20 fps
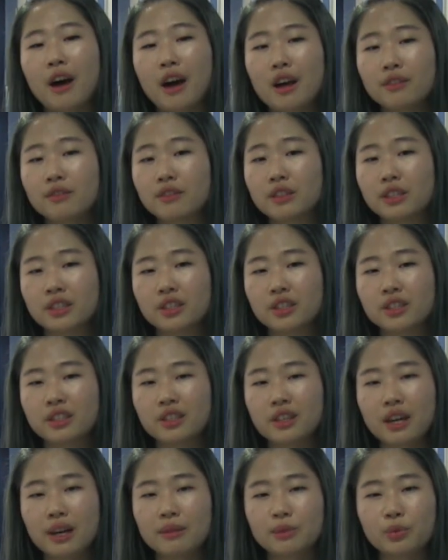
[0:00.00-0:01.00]
5
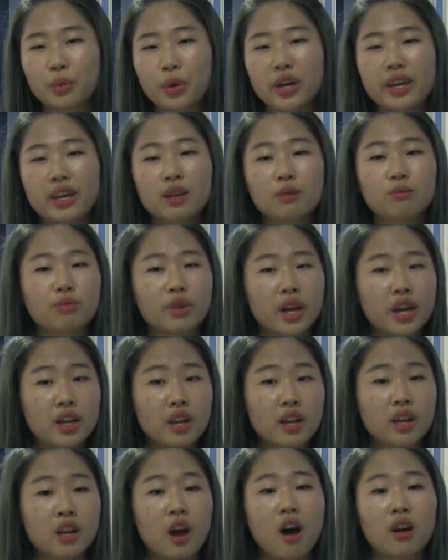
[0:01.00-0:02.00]
research labs working on
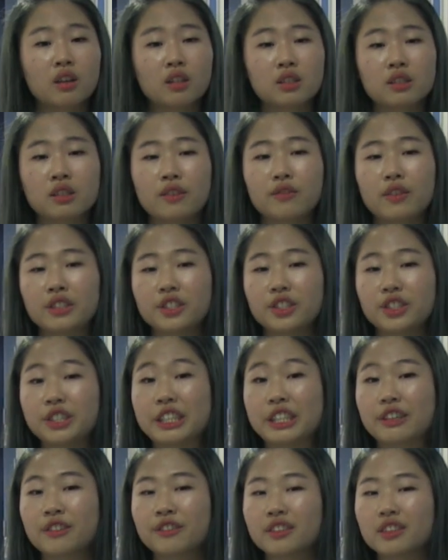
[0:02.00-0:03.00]
brain and cognitive
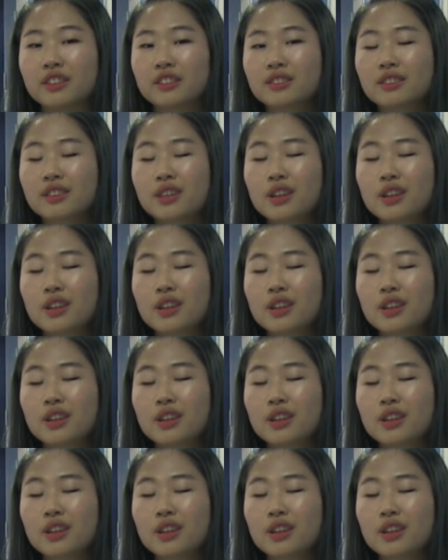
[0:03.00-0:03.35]
engineering field.